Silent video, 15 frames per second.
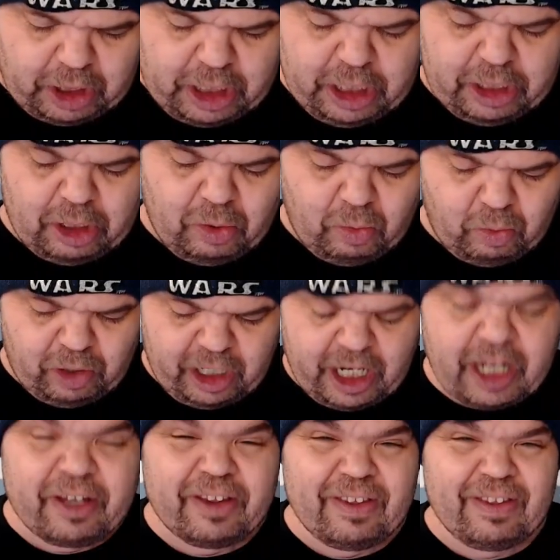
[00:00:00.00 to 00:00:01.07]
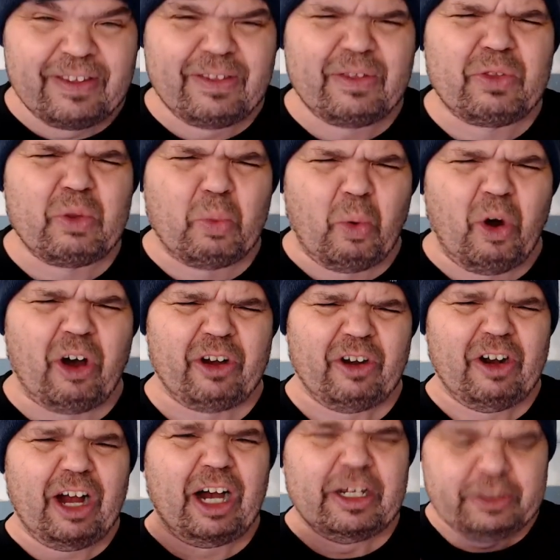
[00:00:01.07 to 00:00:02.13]
in the water
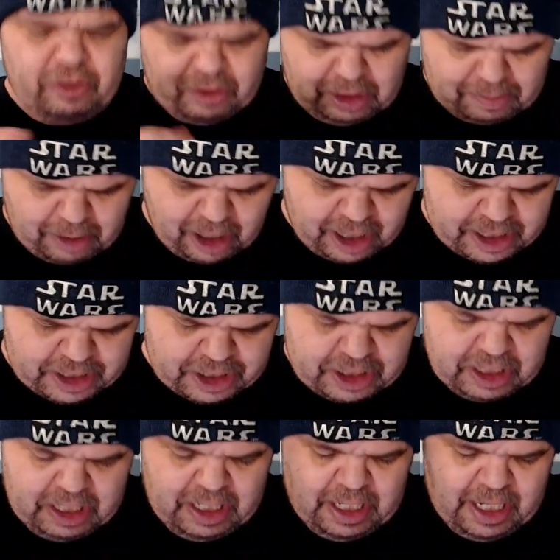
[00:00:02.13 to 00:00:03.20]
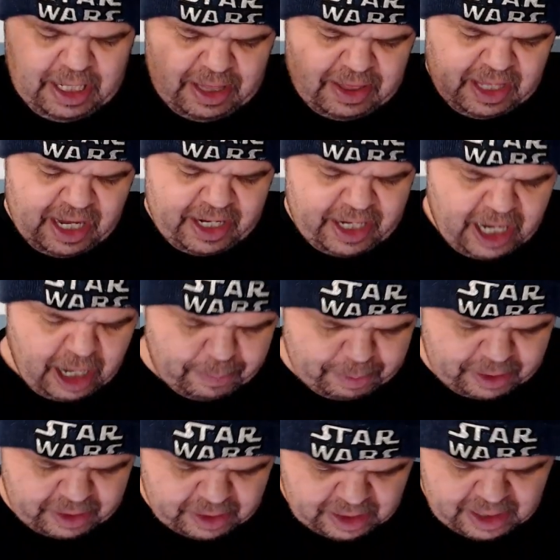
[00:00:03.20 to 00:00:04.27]
under the mines. That happened.